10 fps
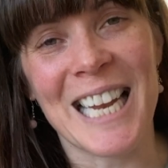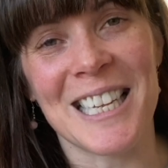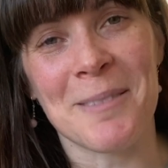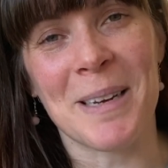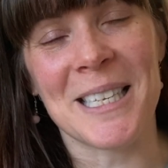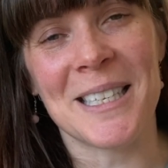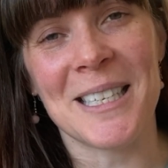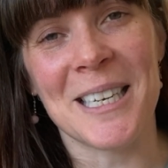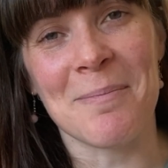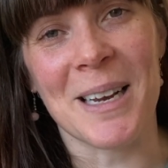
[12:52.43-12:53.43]
and it's been
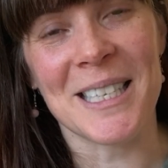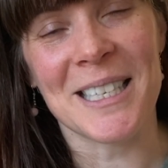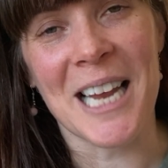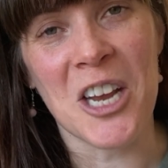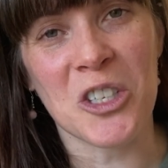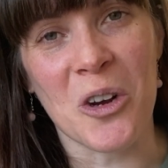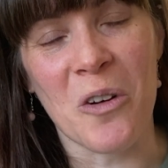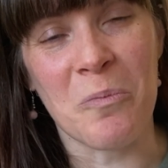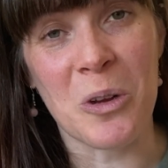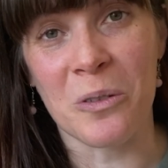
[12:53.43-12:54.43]
sitting in my stash
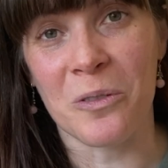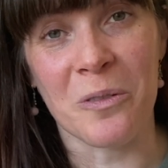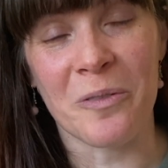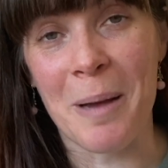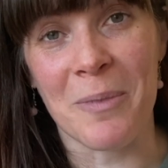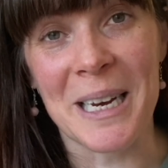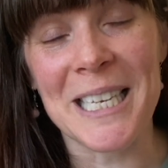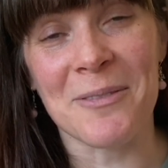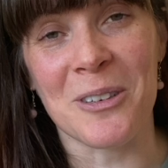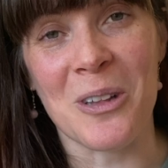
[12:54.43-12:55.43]
of beautiful
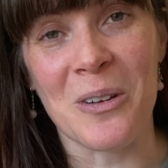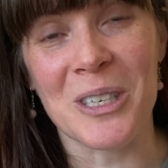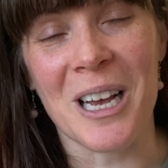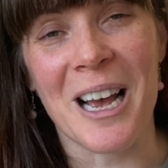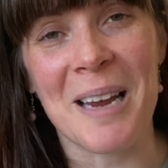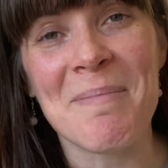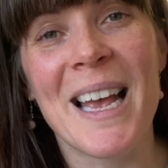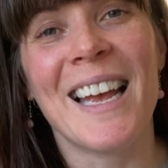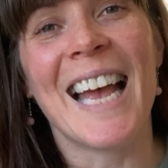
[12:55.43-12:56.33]
fabrics for a long time,